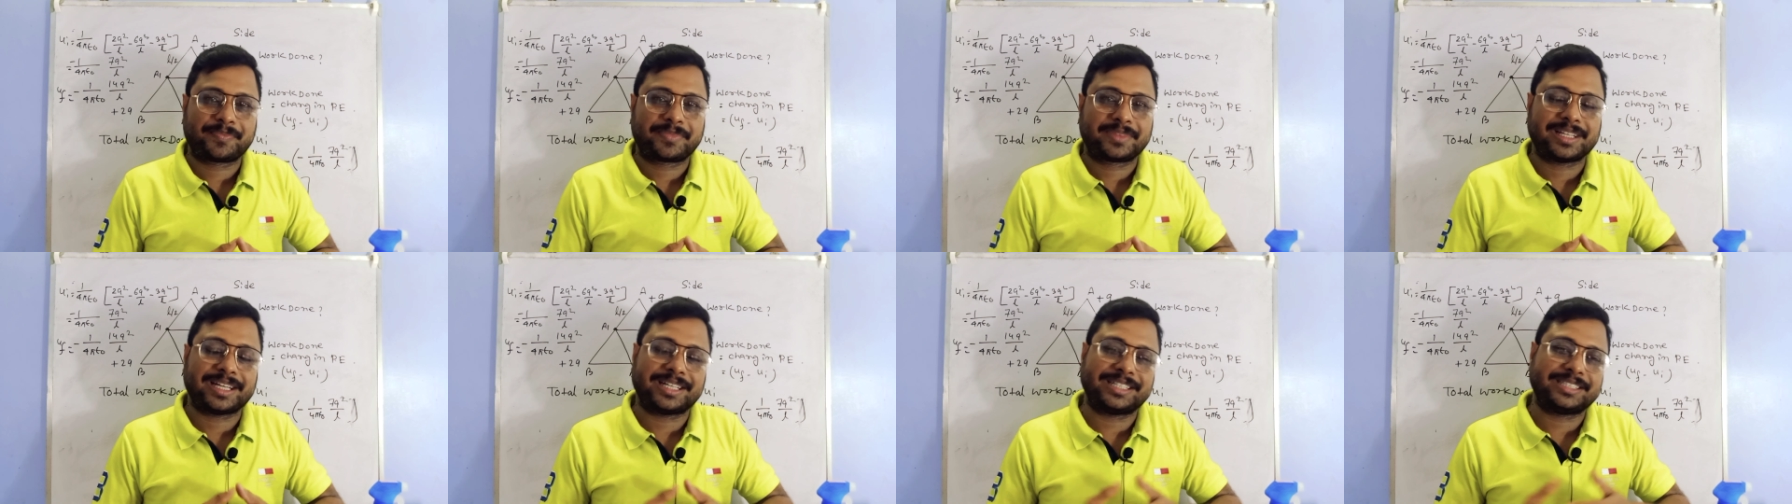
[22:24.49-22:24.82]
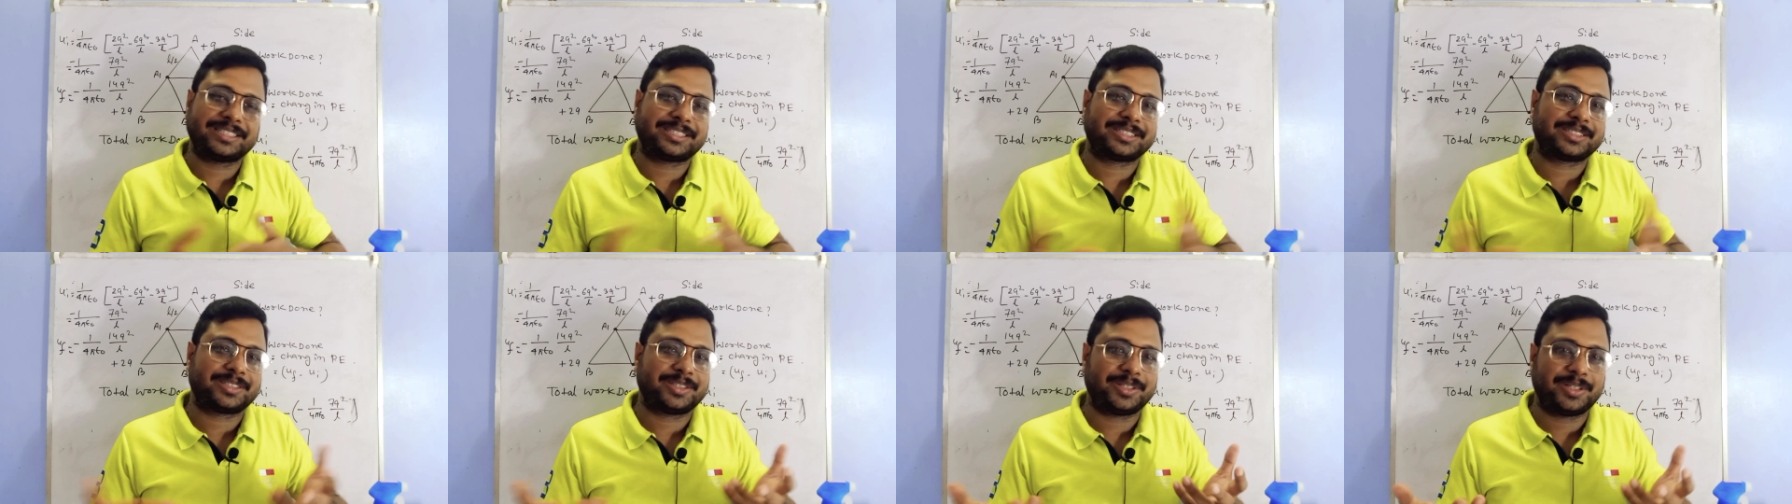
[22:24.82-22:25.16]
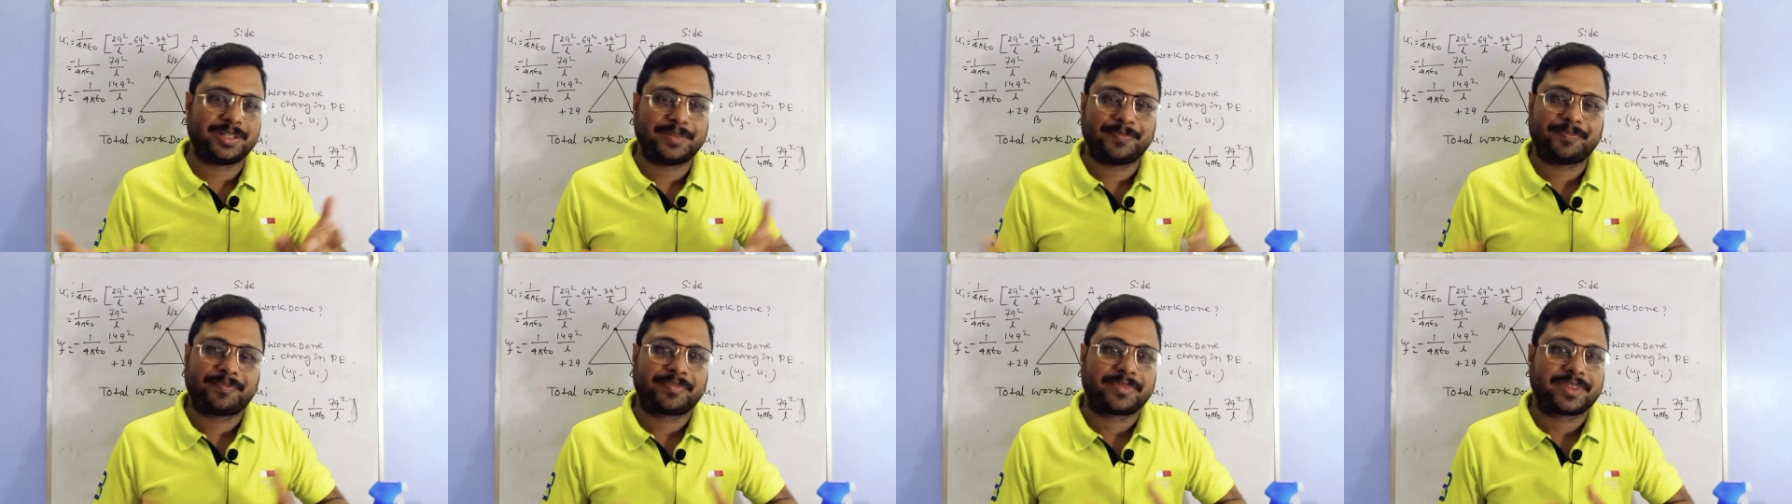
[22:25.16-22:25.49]
That is
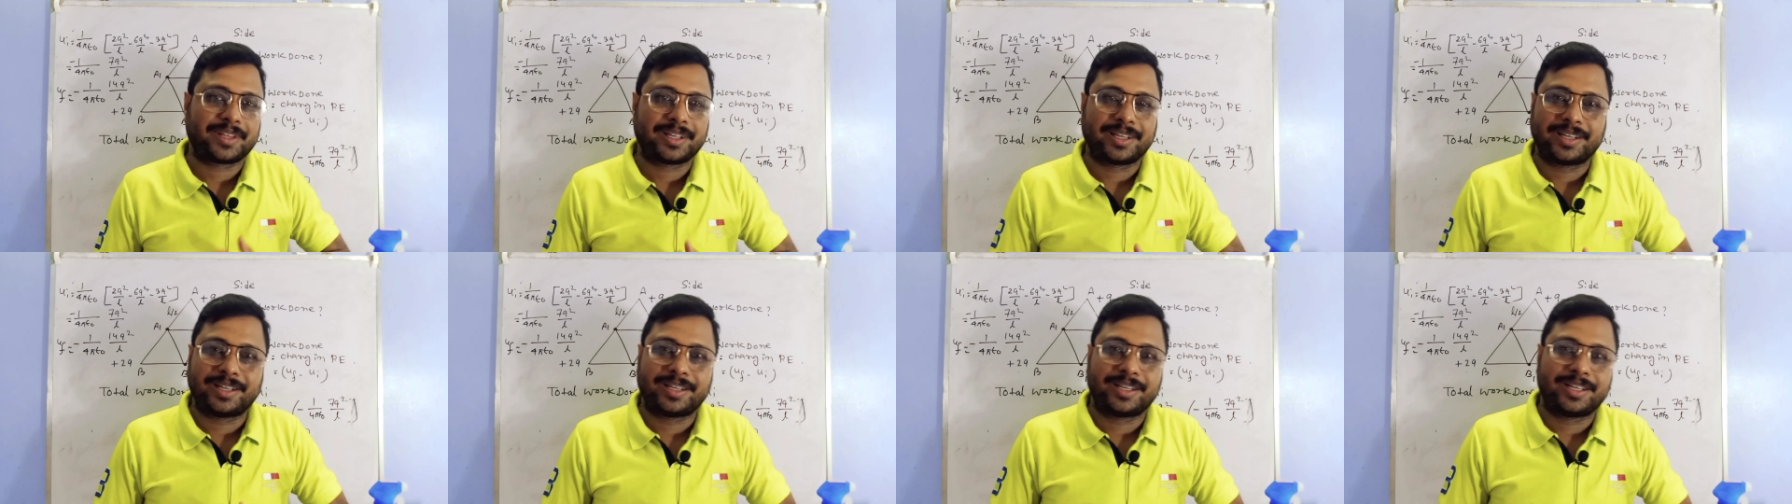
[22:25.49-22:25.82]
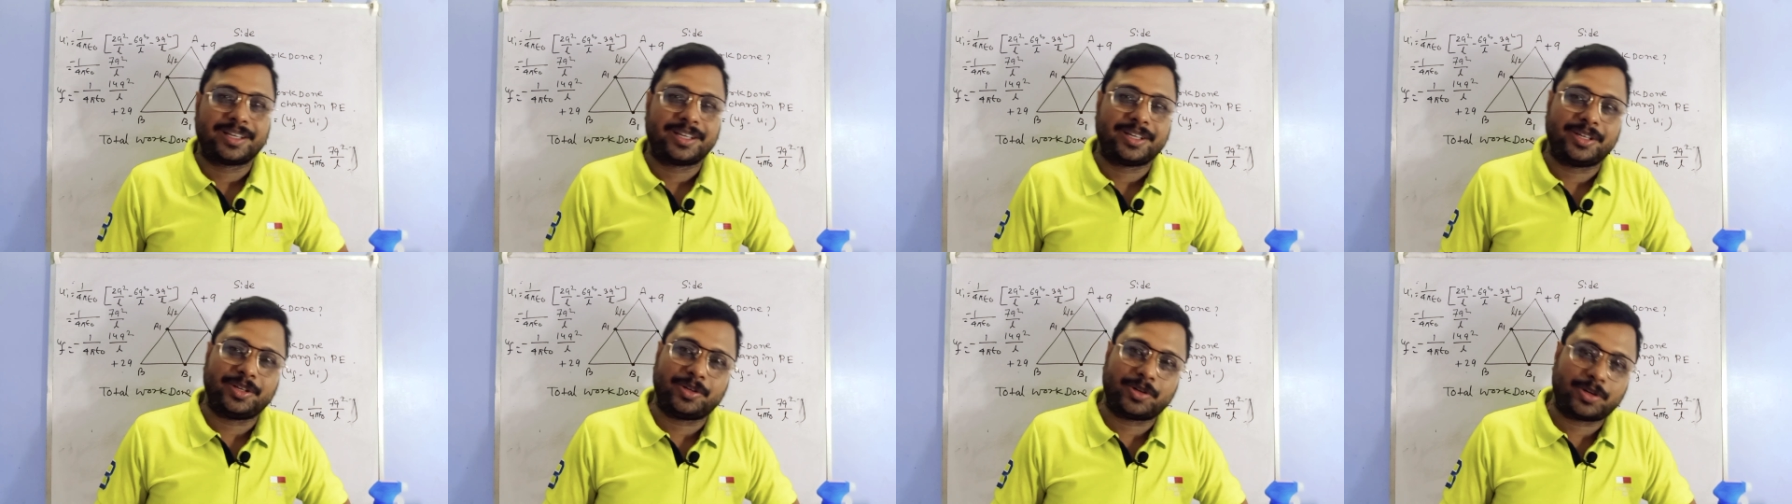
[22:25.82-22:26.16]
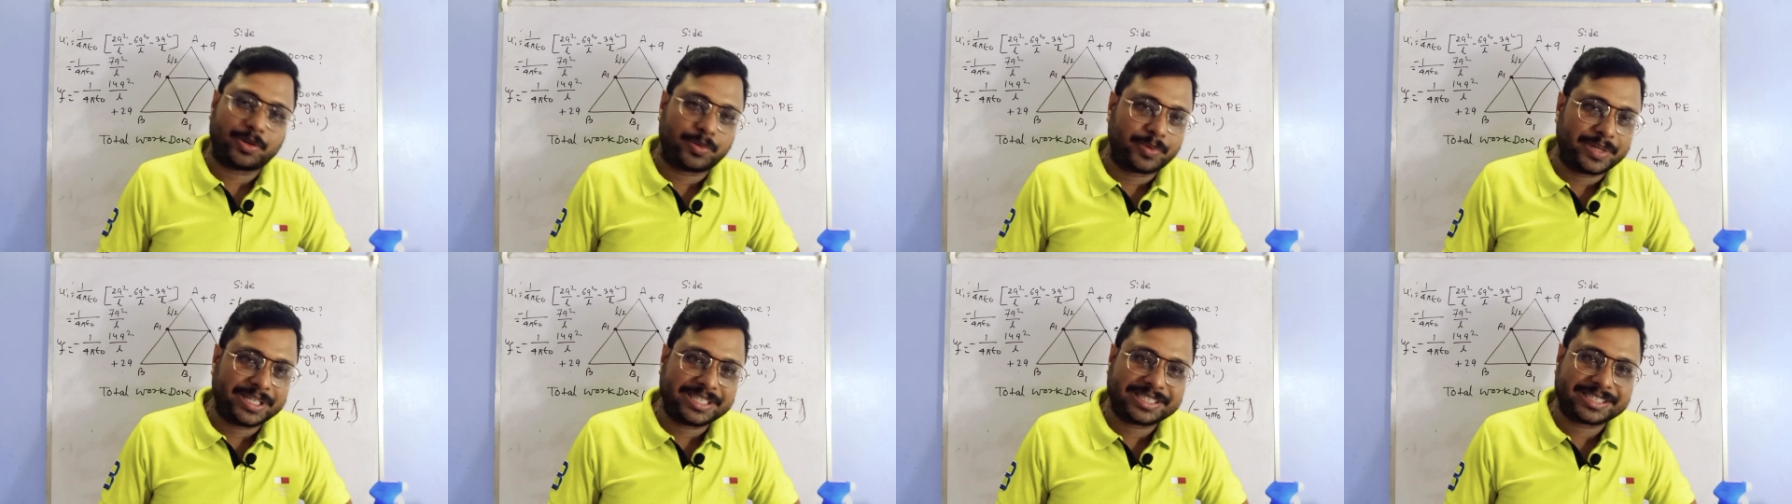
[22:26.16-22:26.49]

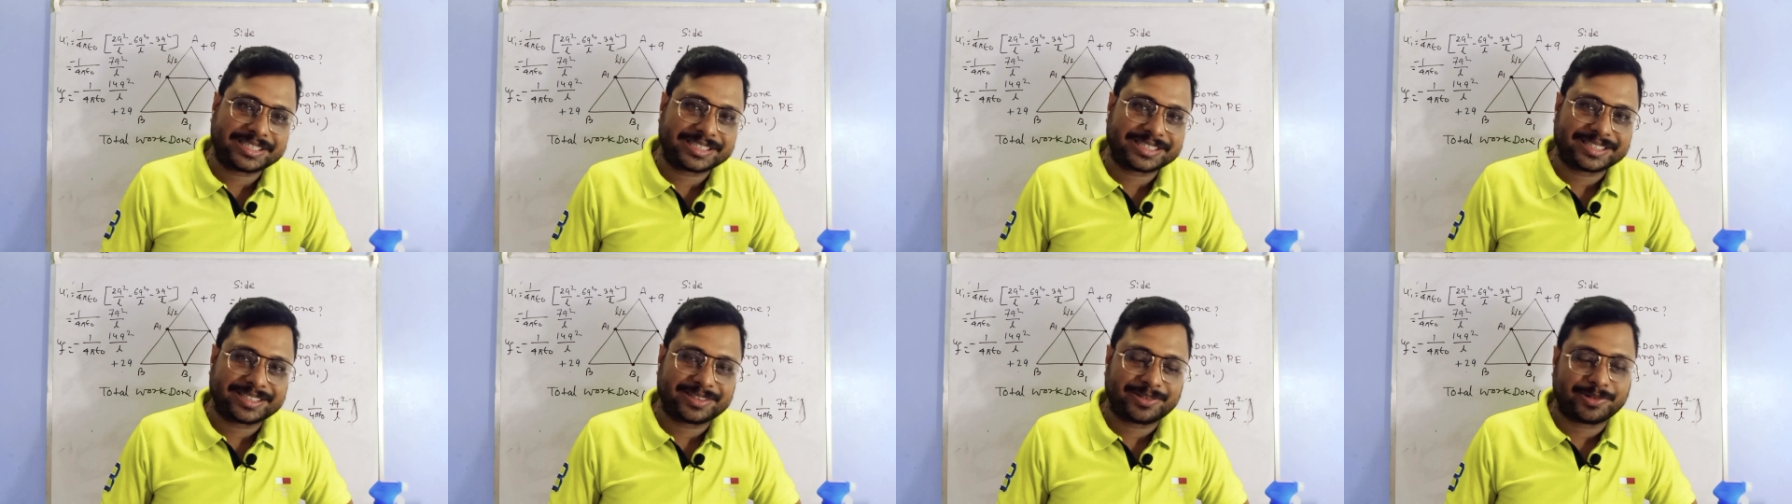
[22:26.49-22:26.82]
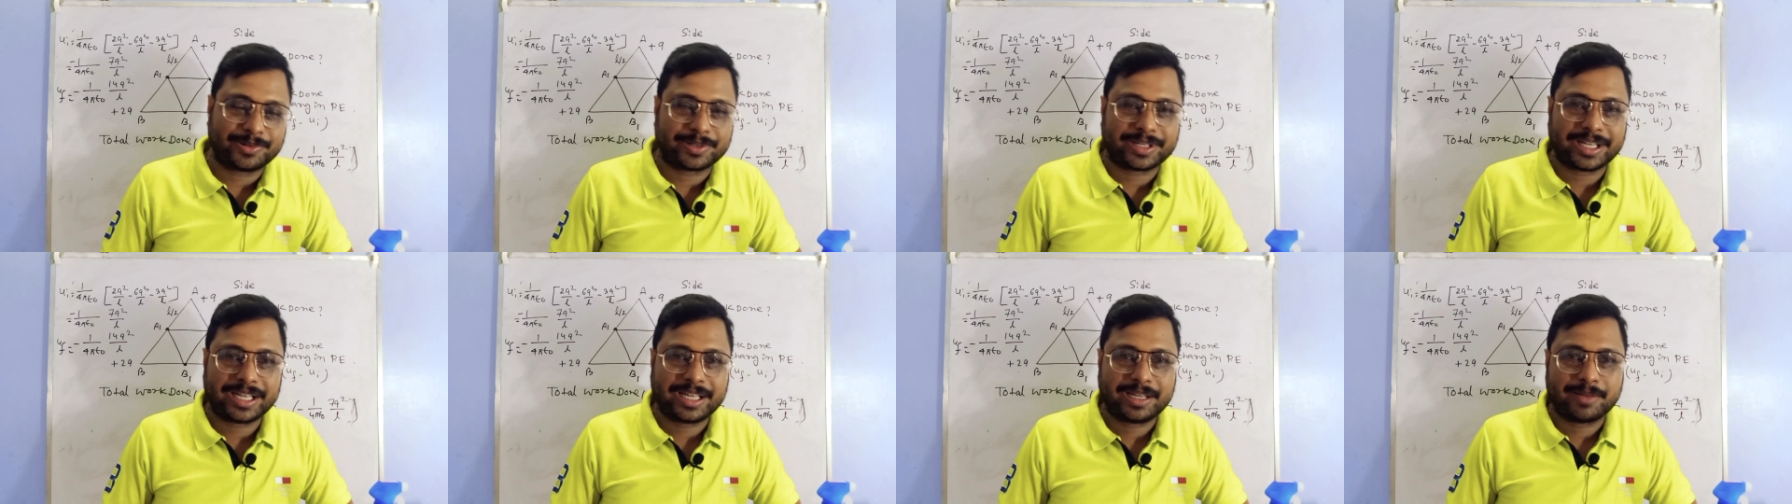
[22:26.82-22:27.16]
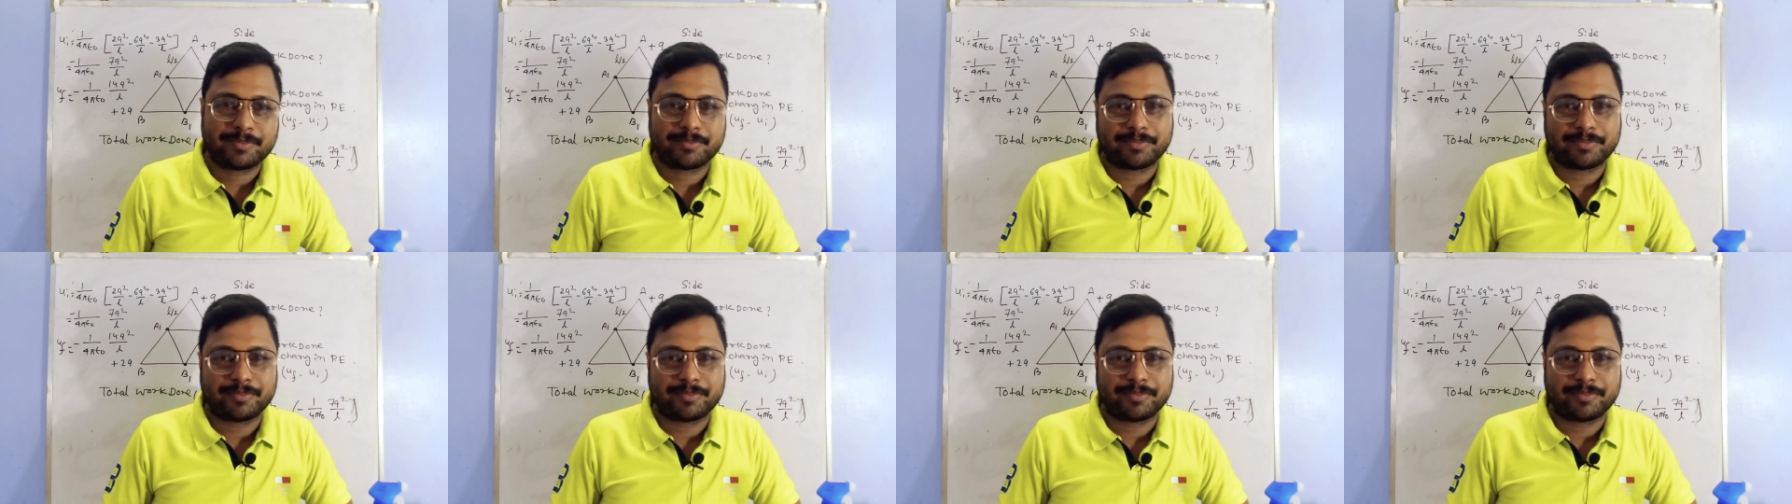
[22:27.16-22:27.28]
your wish, okay?